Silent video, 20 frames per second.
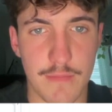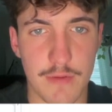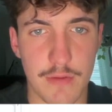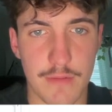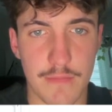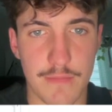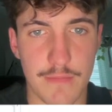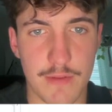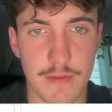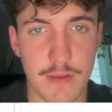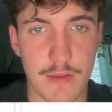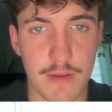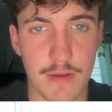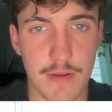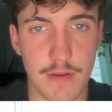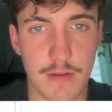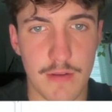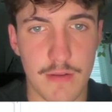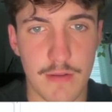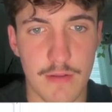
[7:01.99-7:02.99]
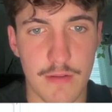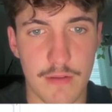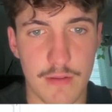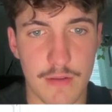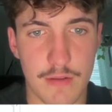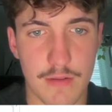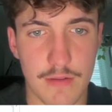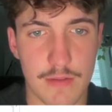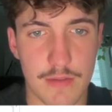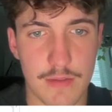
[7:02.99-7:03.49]
up there,
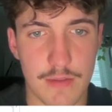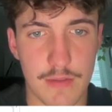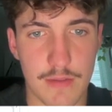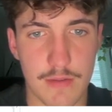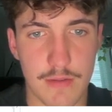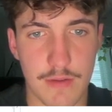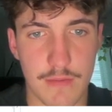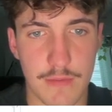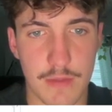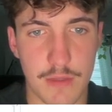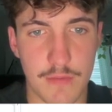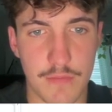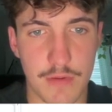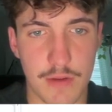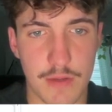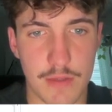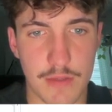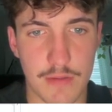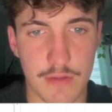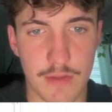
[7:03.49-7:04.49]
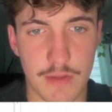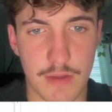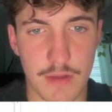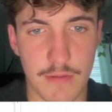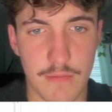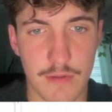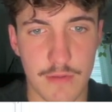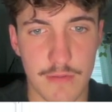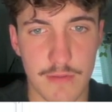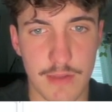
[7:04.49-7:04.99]
and still, I mean, you probably still could have got
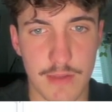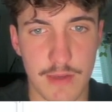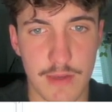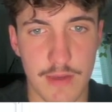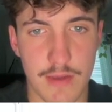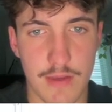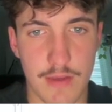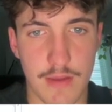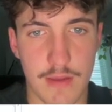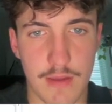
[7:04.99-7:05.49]
away with that.